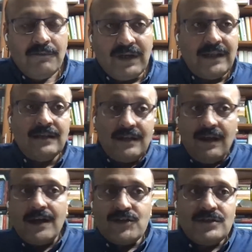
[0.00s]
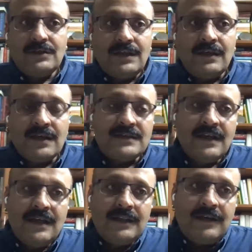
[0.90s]
But then the larger thing is
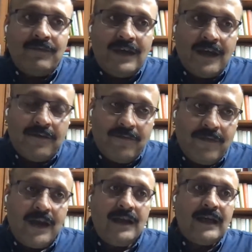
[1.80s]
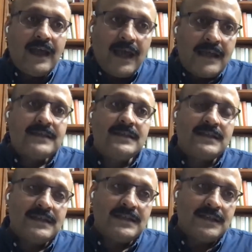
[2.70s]
that we have failed as a
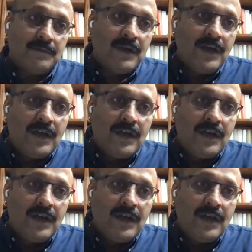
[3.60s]
system